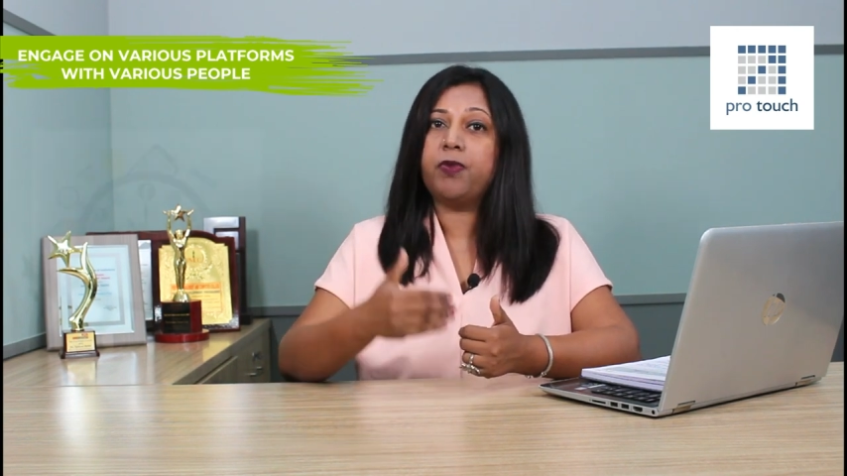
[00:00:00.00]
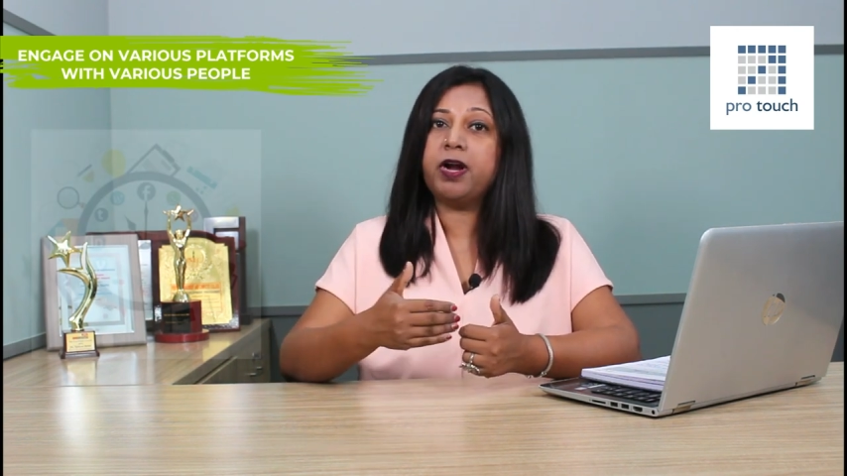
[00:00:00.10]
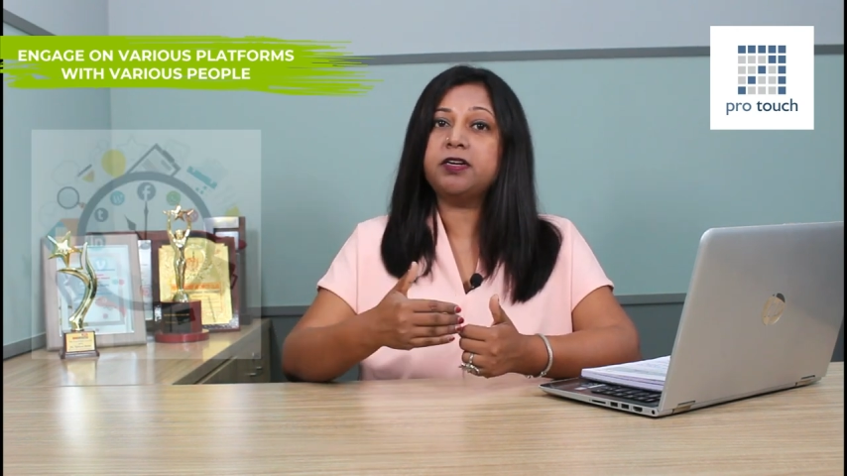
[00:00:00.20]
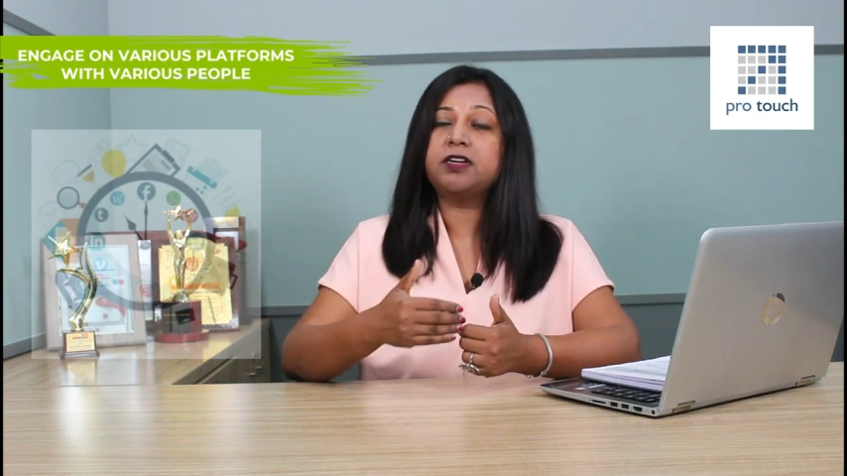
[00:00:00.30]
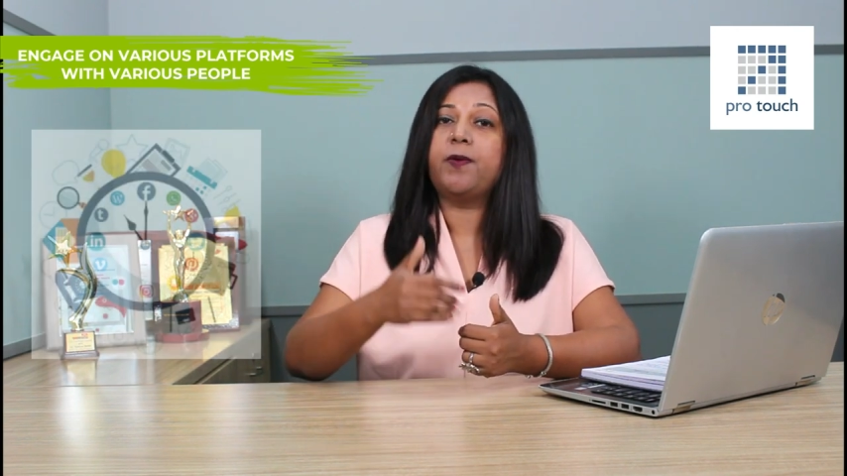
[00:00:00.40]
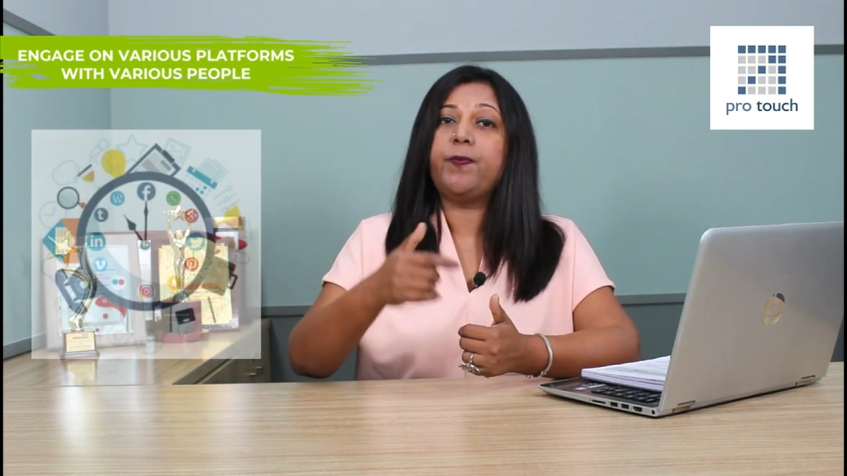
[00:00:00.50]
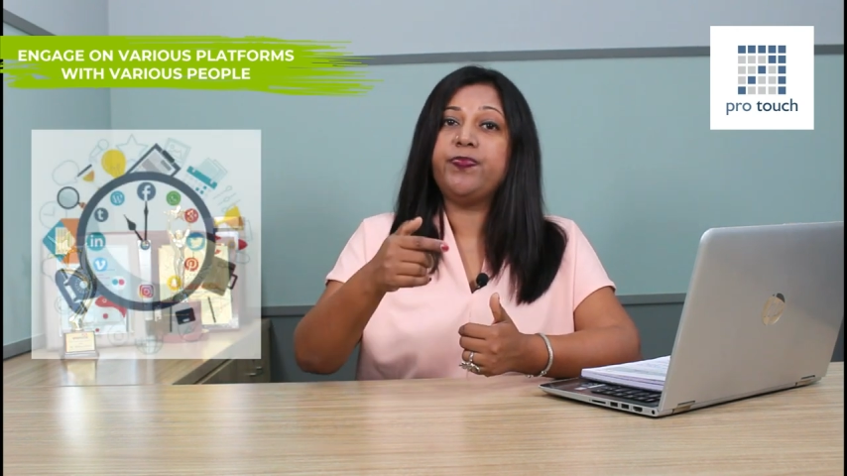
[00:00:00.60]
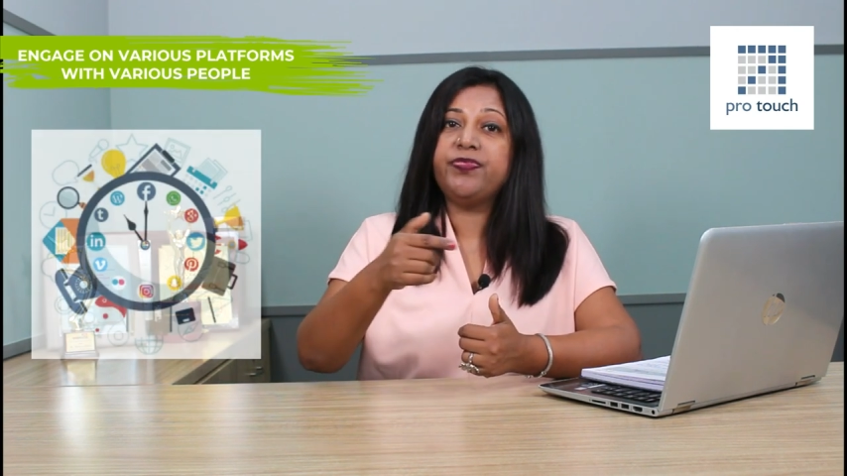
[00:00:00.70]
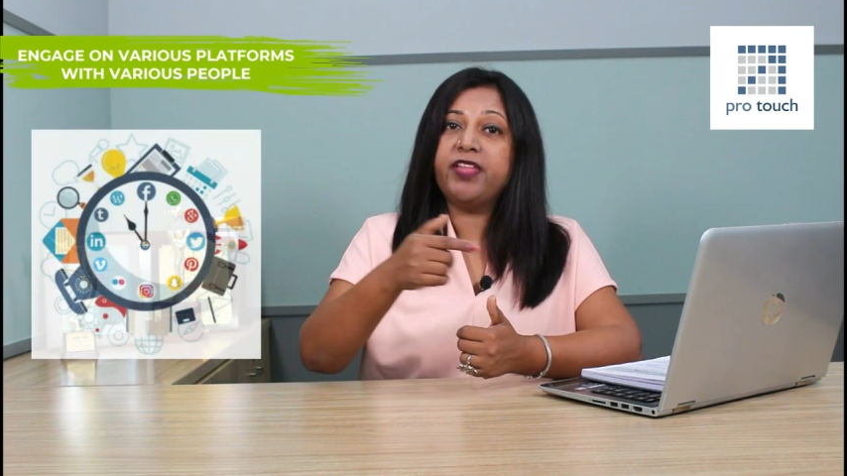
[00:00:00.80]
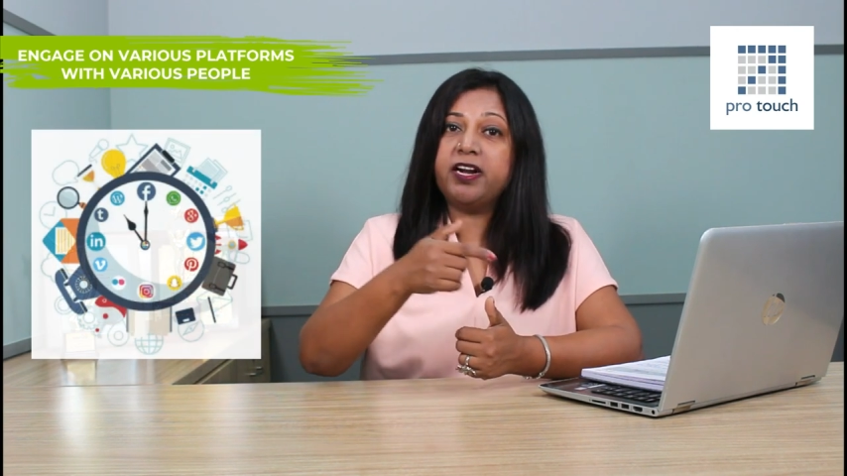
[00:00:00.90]
but
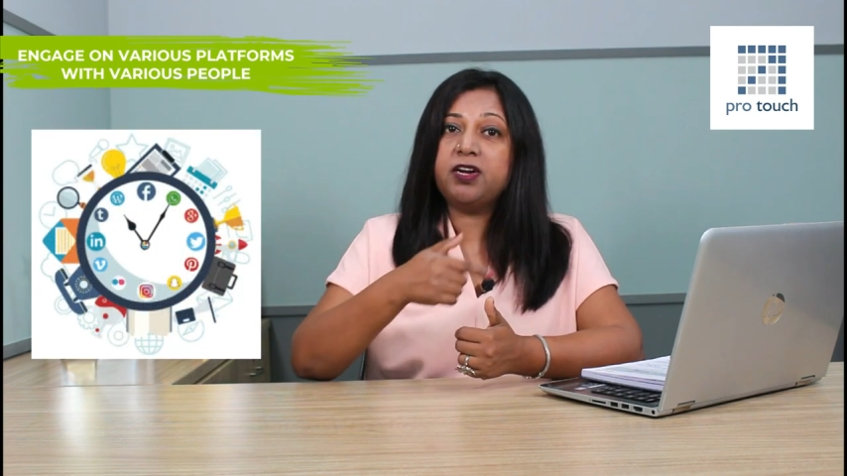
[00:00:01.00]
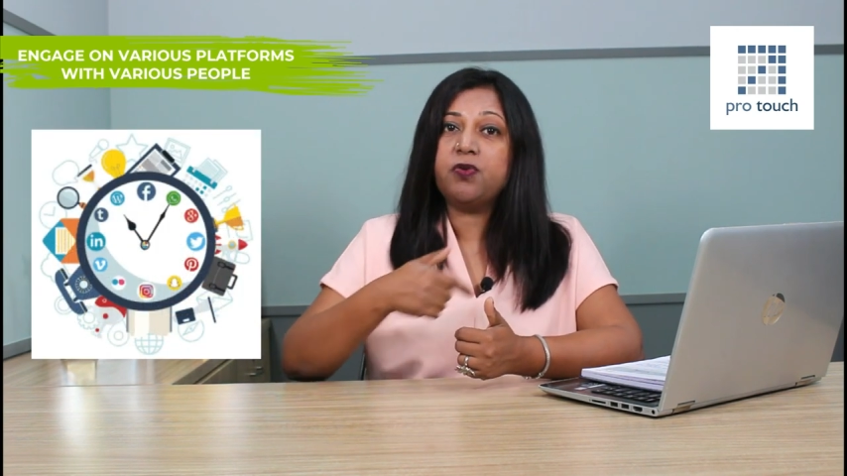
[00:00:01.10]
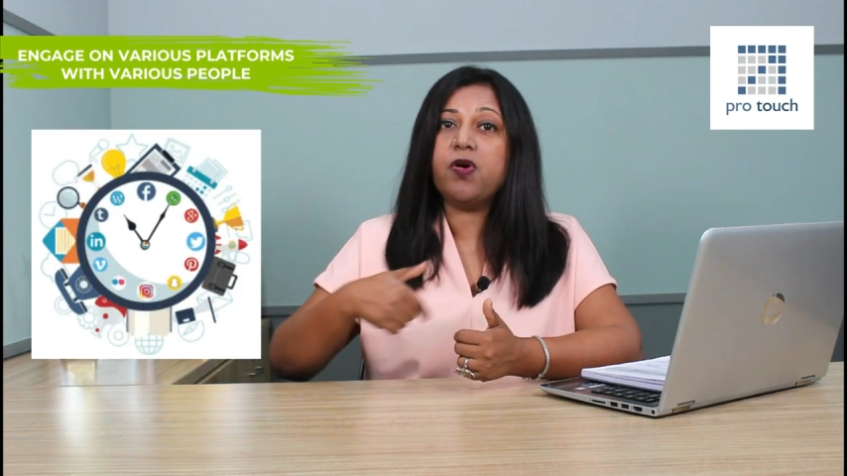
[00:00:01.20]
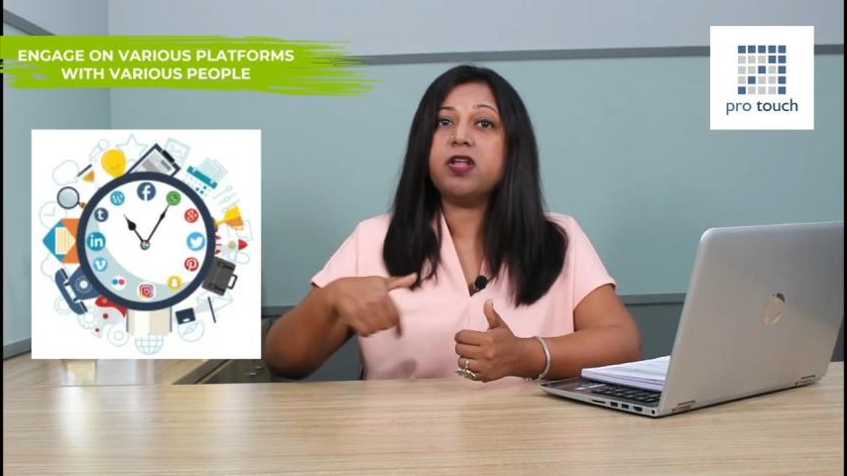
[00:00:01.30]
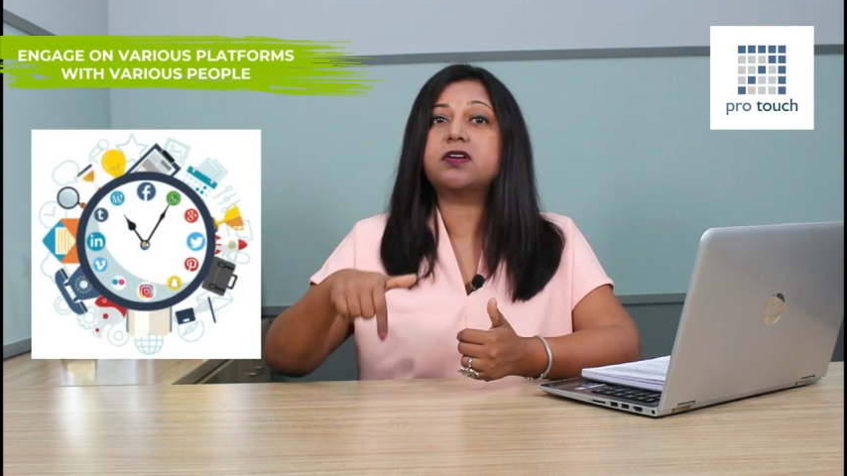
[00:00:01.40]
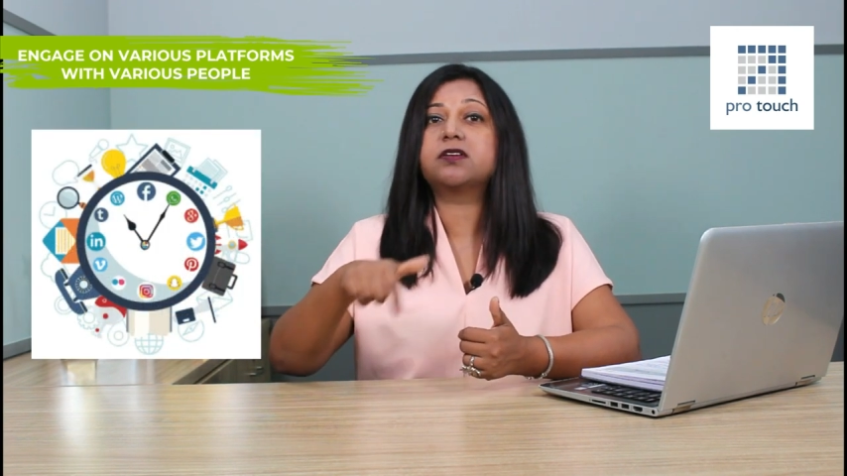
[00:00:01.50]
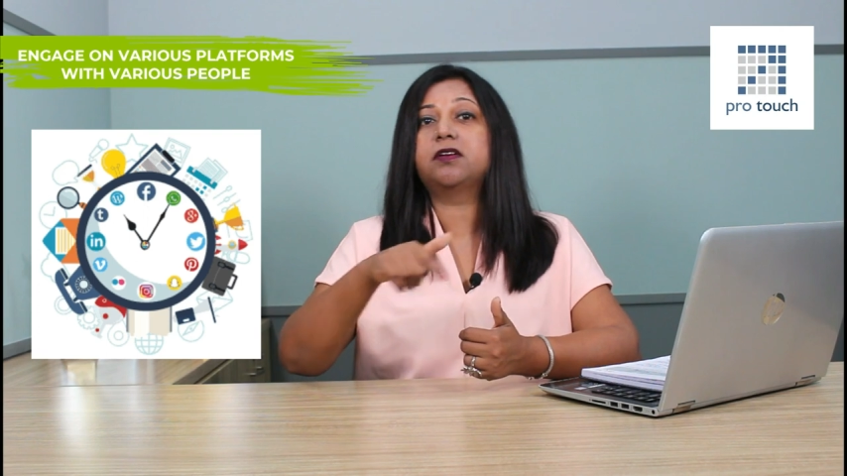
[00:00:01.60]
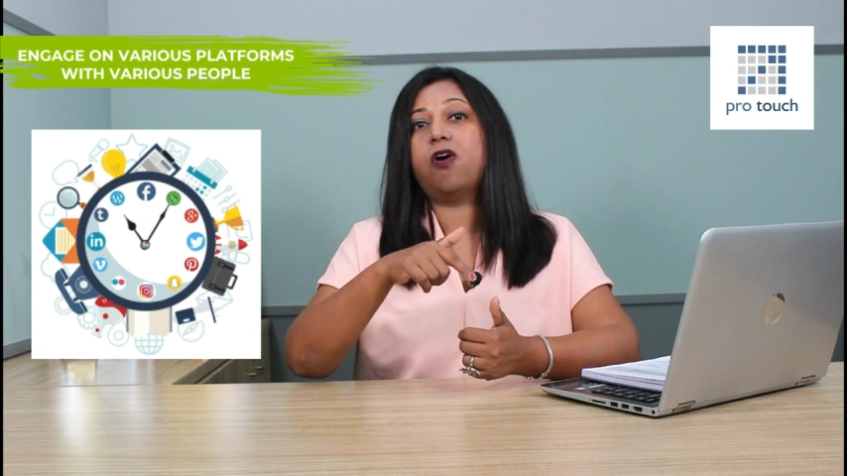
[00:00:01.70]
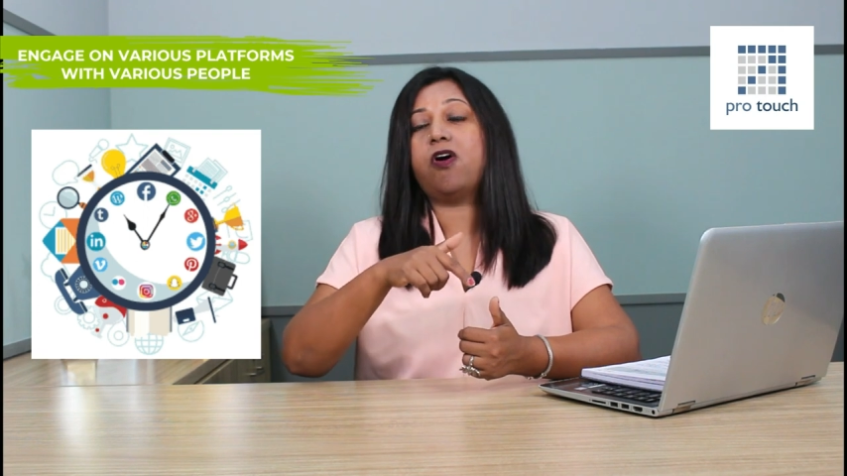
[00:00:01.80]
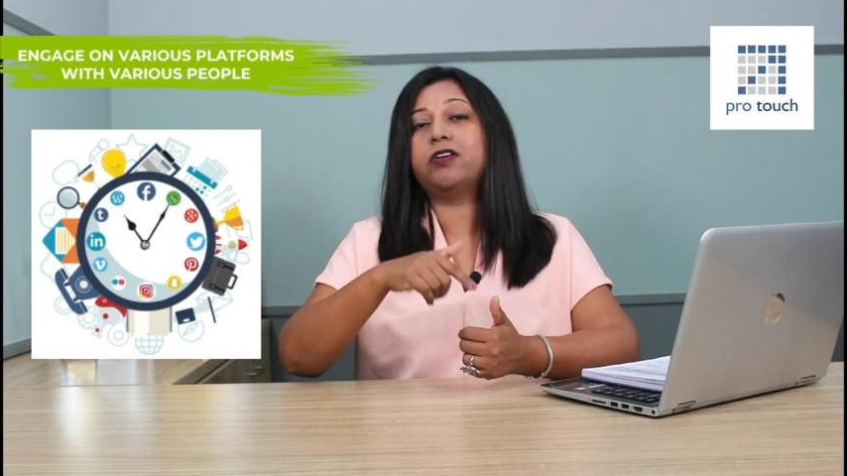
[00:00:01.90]

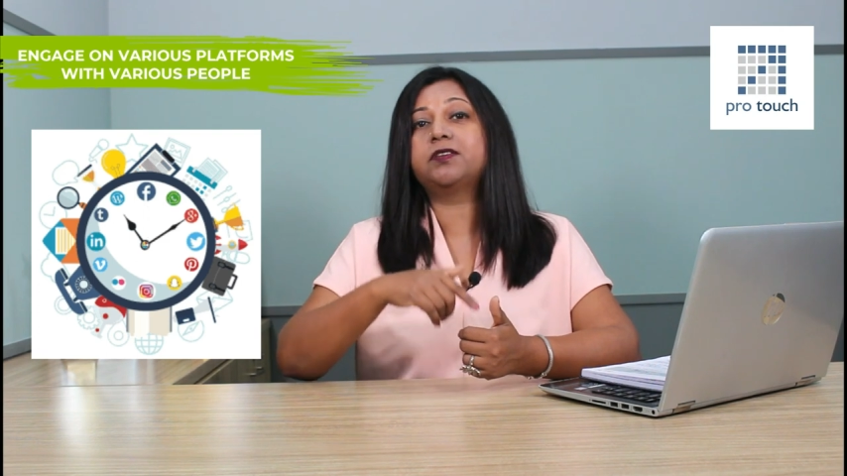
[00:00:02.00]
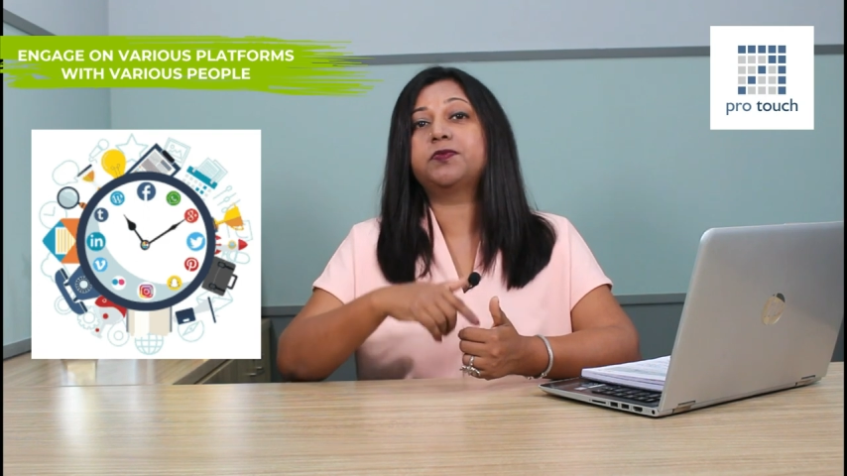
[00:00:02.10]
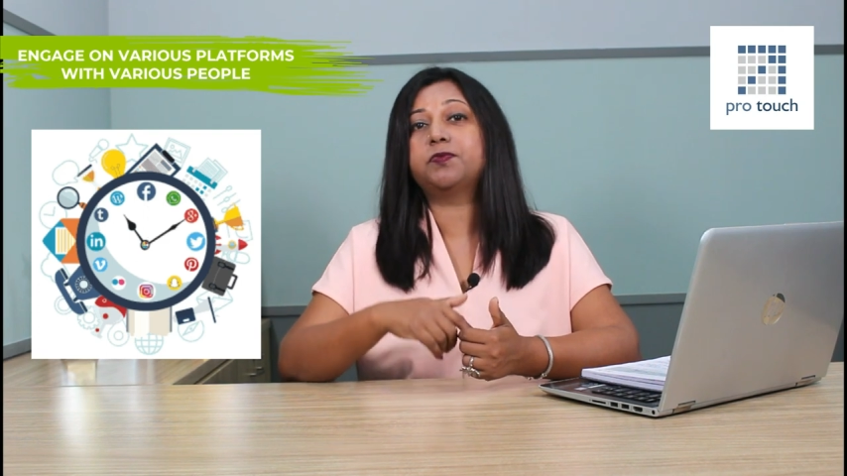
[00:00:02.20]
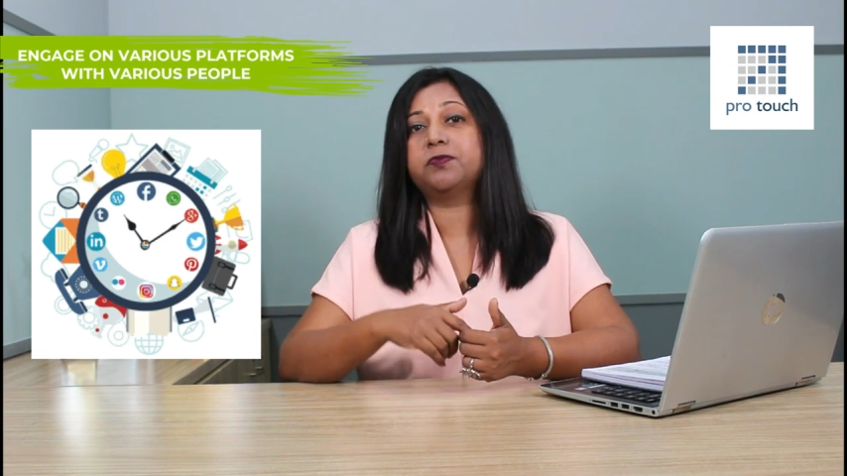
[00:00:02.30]
network on